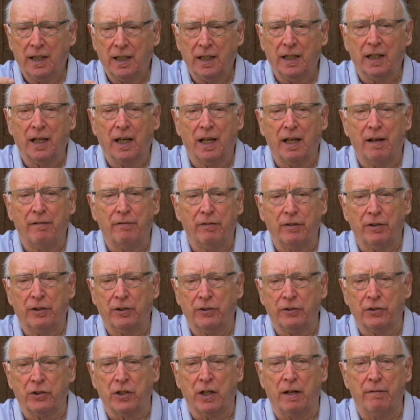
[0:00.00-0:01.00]
11
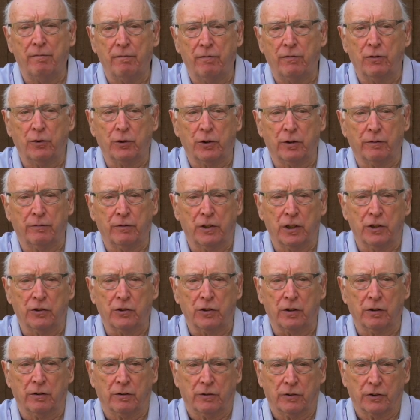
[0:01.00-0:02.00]
and 10 foot of
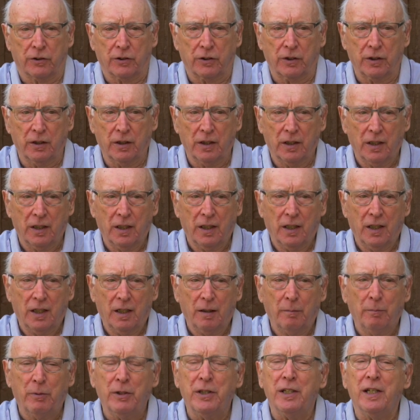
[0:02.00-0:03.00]
distance,
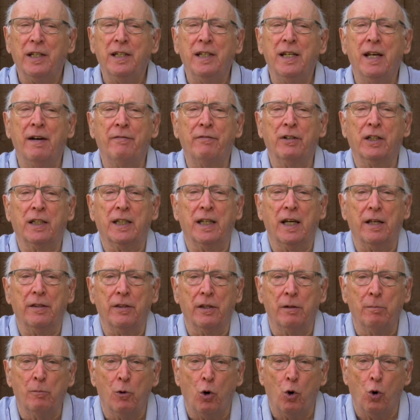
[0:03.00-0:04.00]
but they never
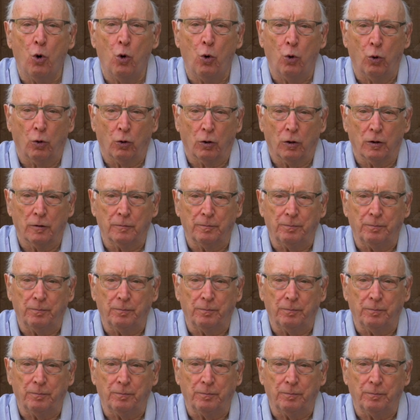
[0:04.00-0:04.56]
get them all.